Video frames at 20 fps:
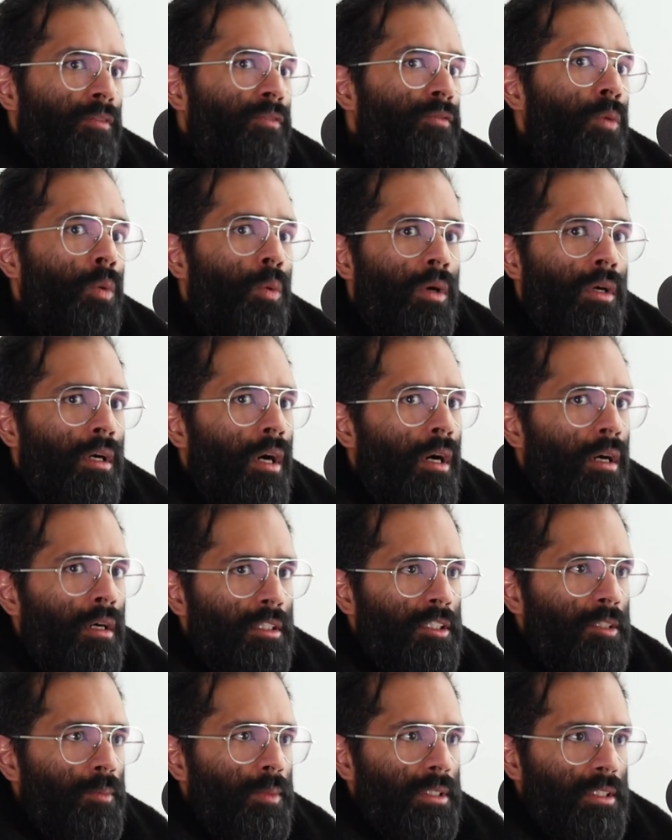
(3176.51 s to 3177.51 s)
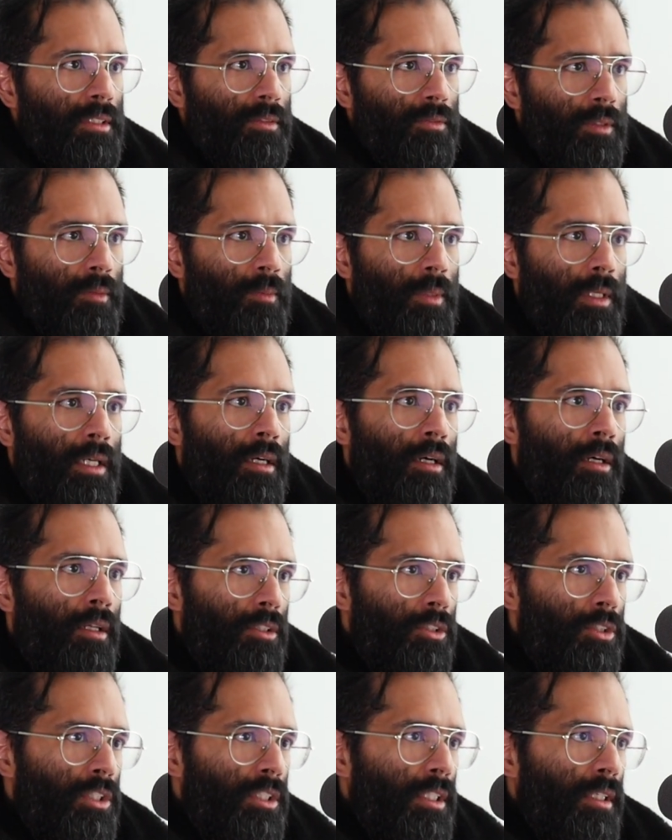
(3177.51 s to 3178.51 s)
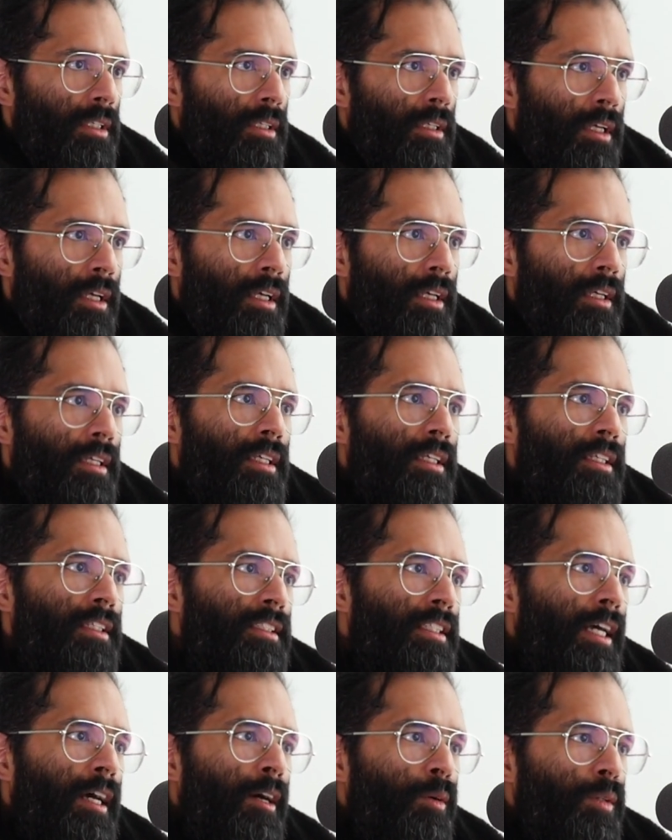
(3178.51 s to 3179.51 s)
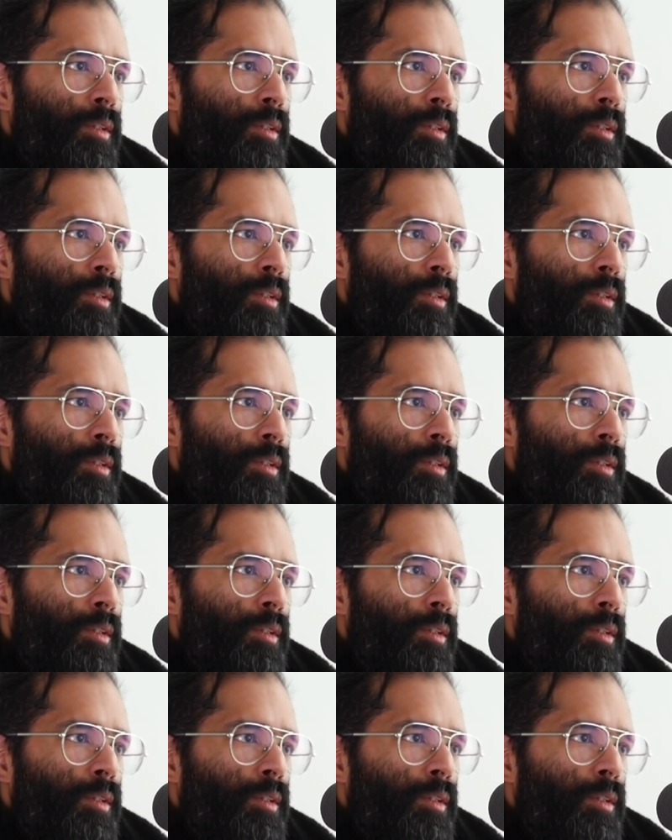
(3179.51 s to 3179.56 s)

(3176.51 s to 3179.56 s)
for our specific biology is how